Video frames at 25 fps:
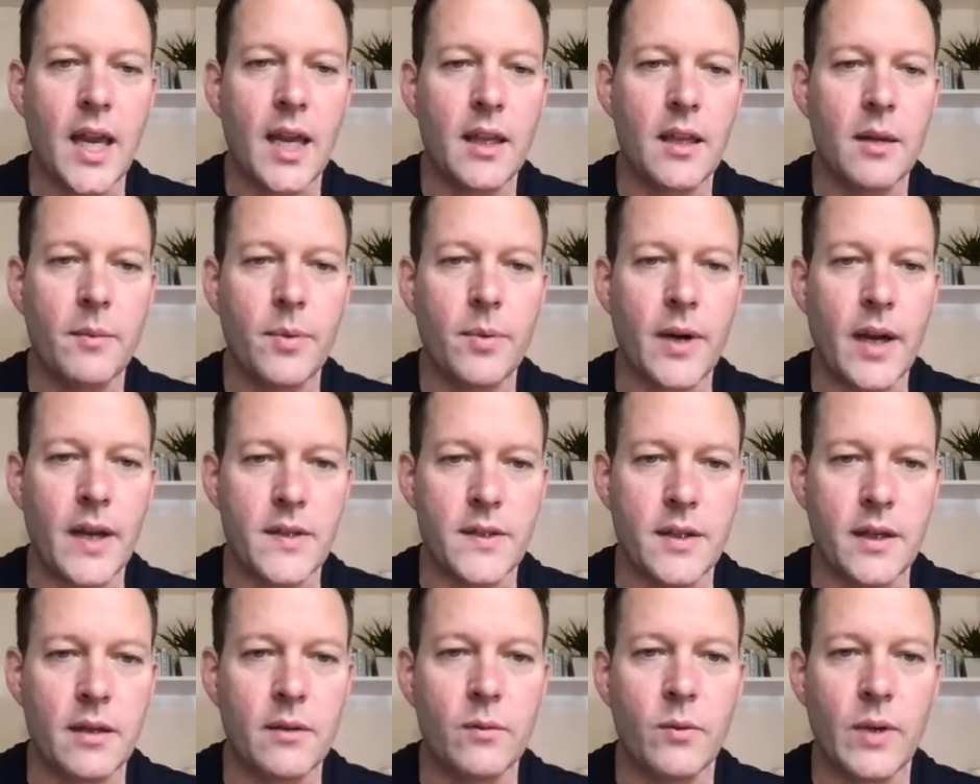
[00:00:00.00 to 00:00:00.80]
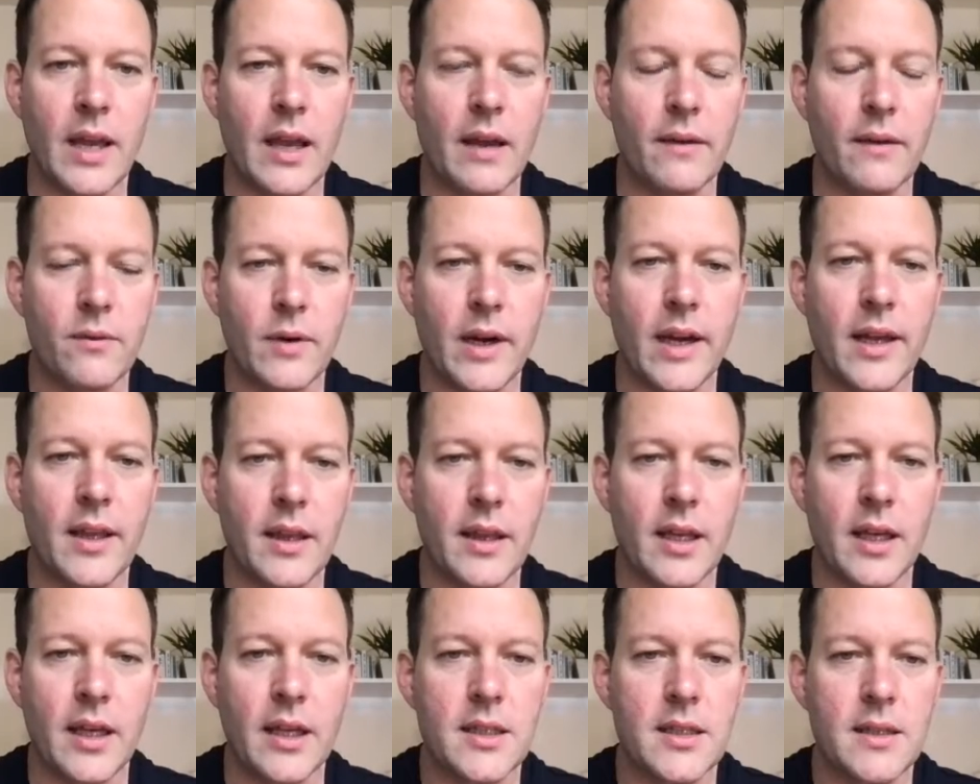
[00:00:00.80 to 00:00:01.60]
in the present, we have great
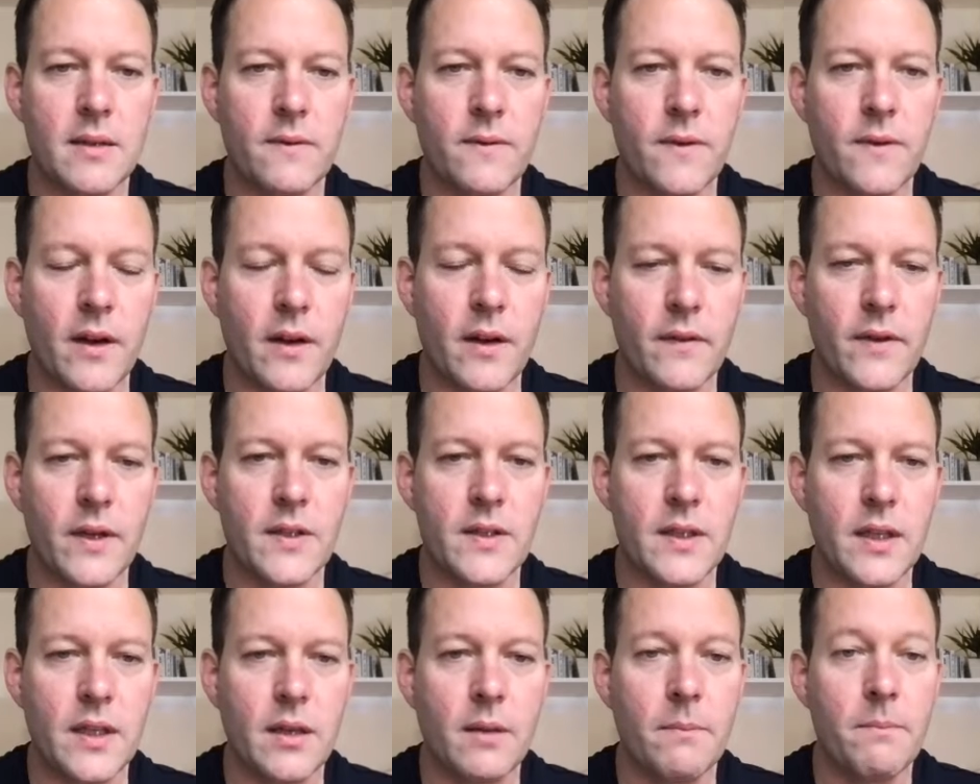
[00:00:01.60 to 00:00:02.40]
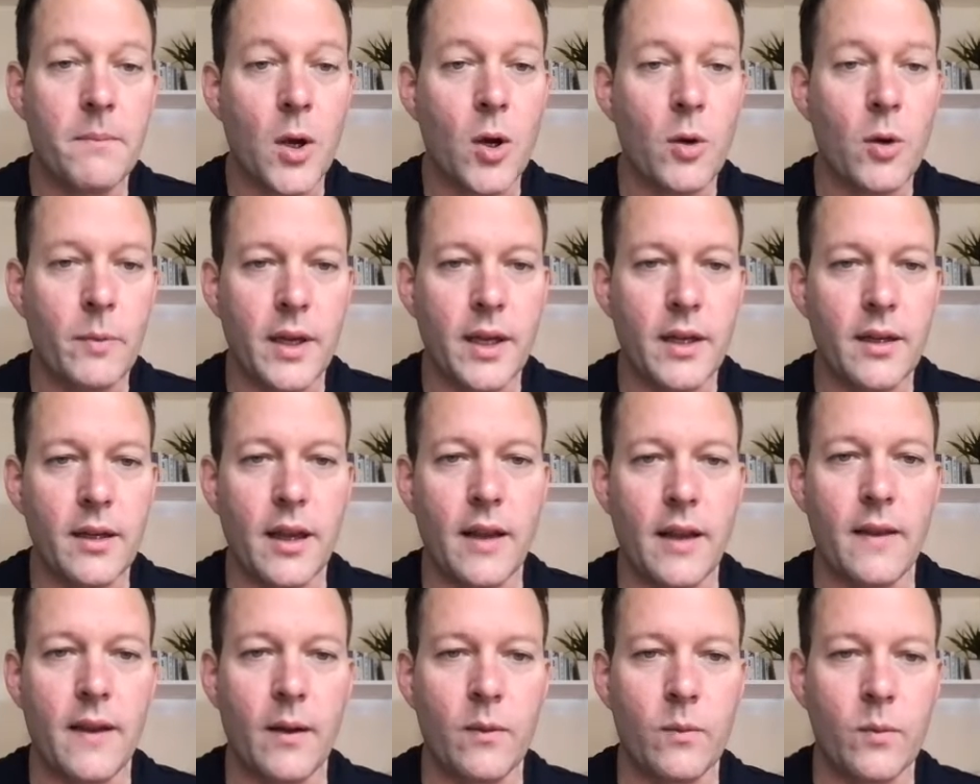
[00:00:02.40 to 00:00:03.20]
things in front of us at the moment,
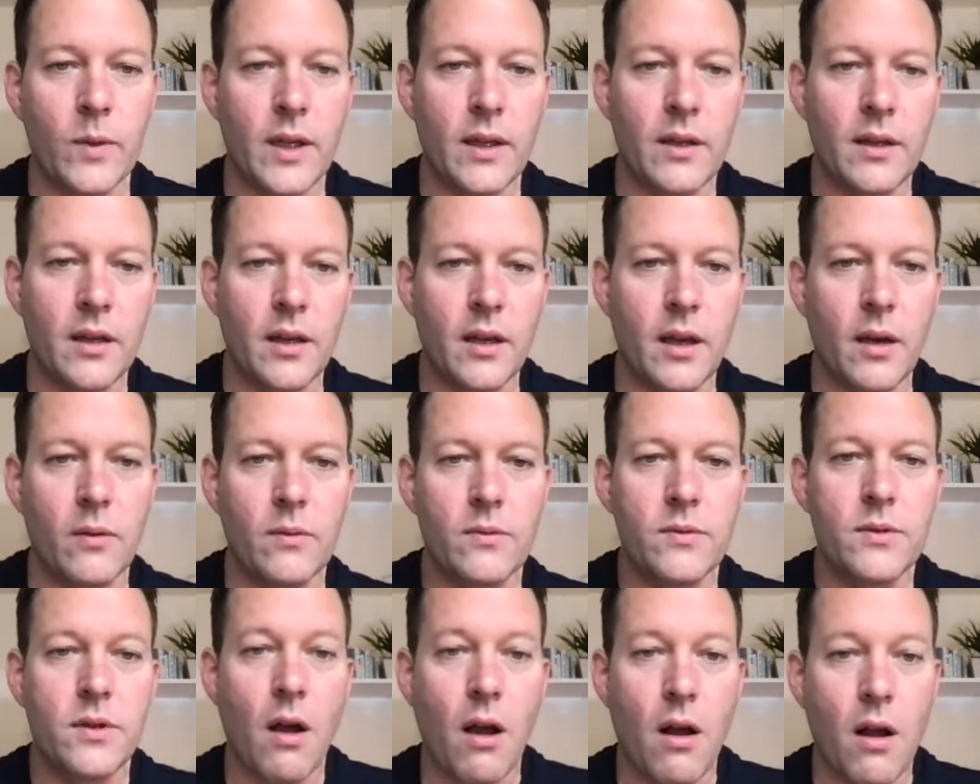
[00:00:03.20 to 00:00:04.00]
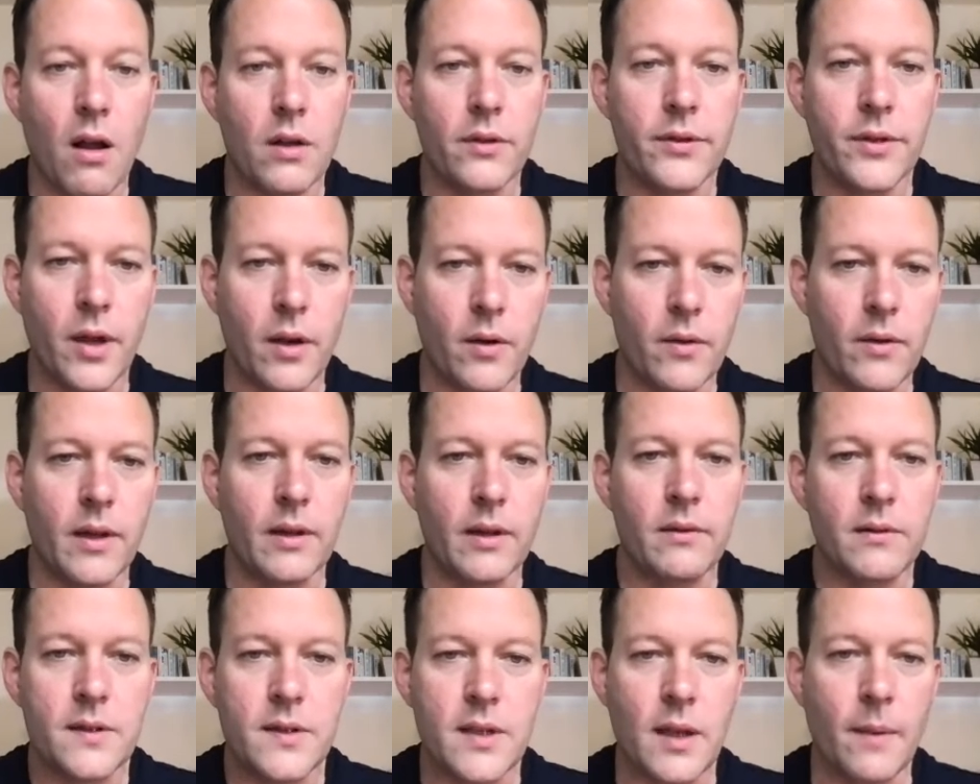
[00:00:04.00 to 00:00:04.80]
and then we, all know that
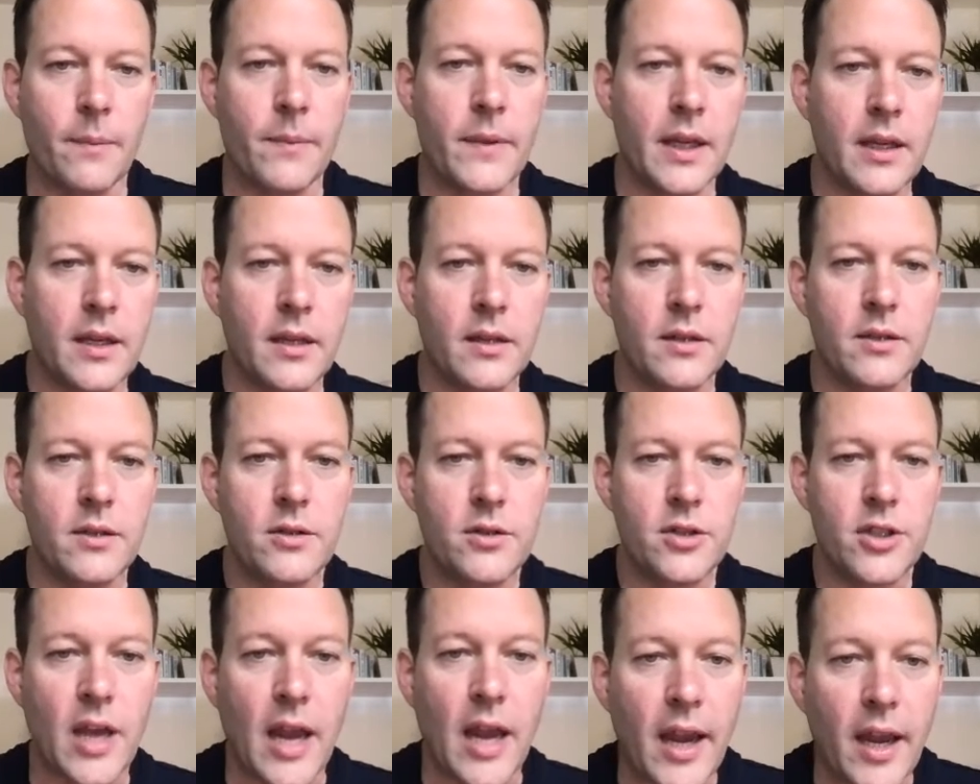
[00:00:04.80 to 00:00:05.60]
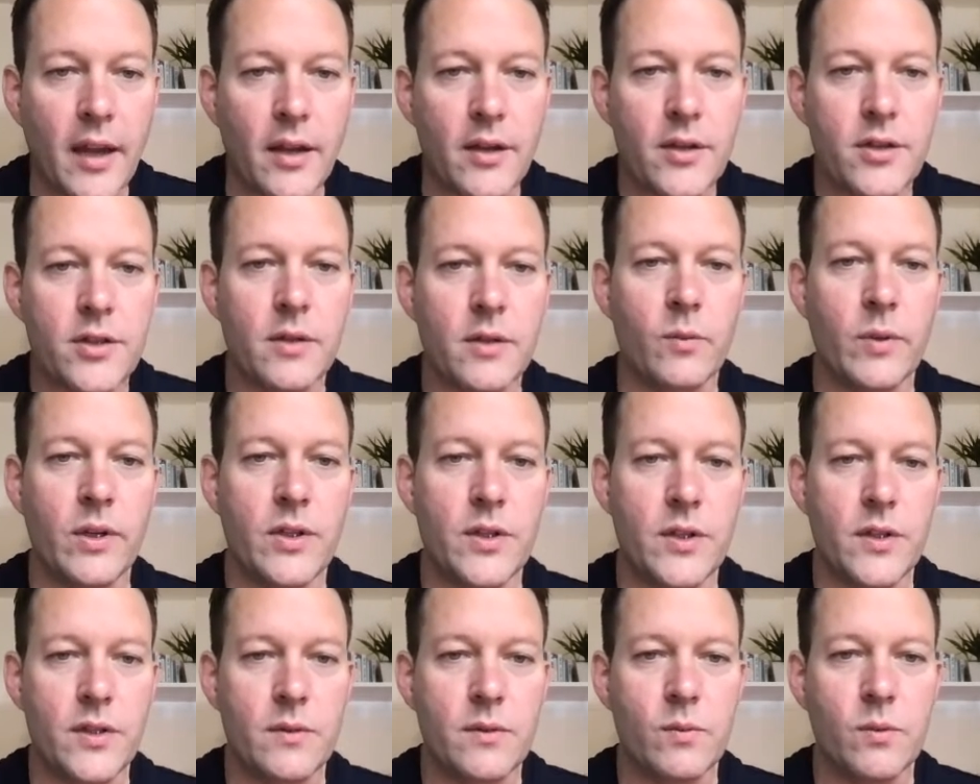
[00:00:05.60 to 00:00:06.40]
something can change, and we
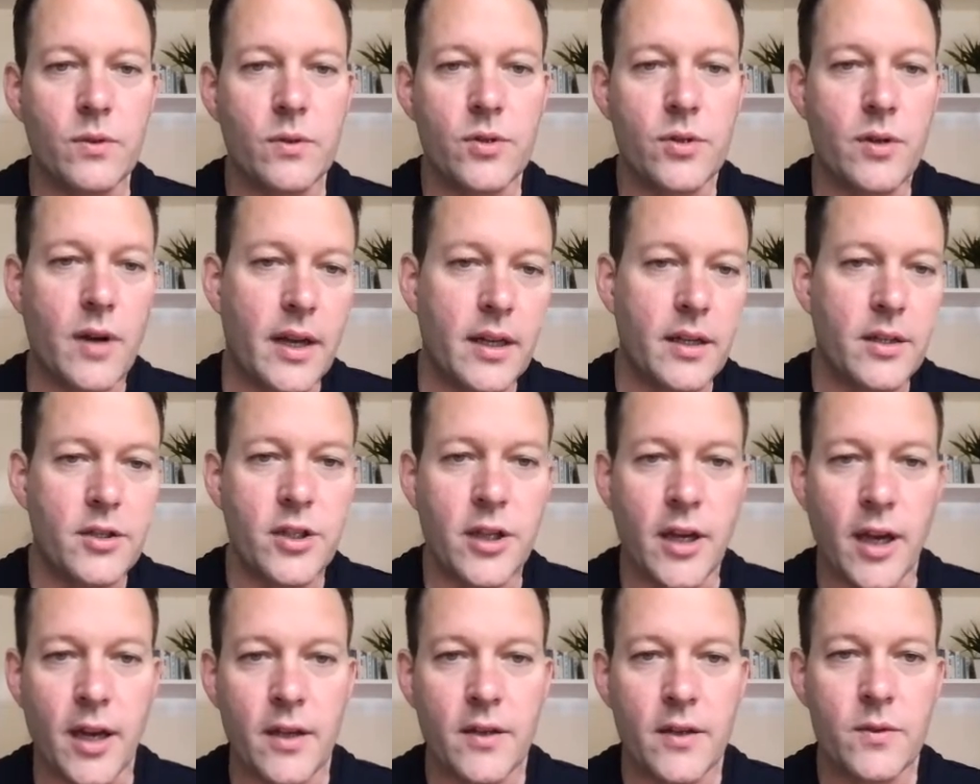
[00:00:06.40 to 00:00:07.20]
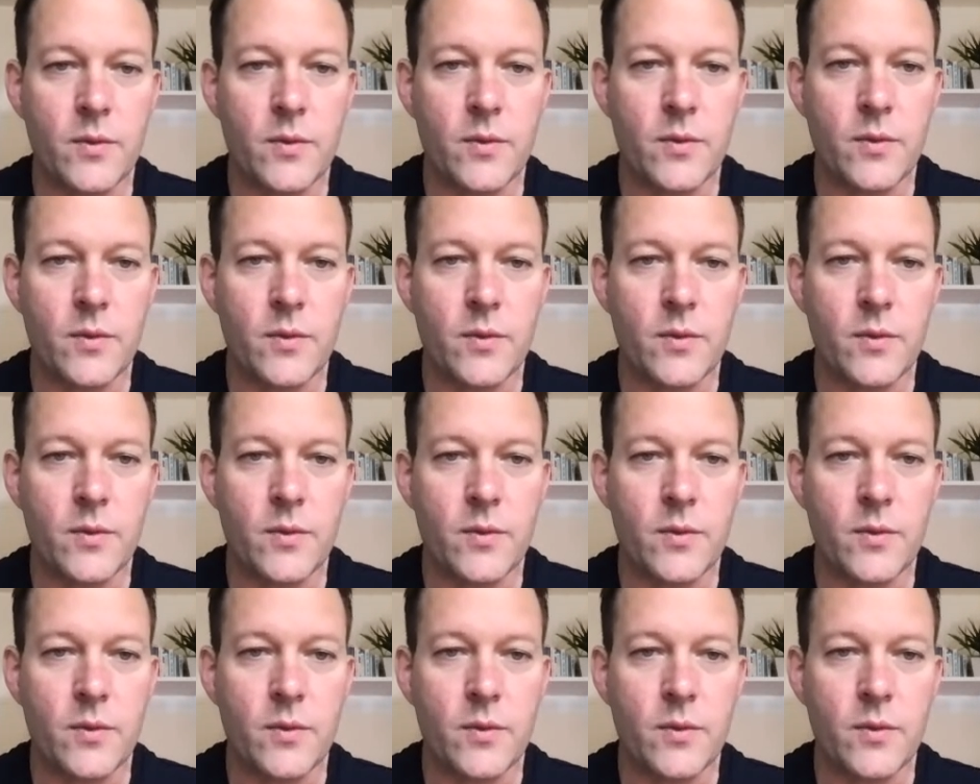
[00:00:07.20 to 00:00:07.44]
just will try to change with it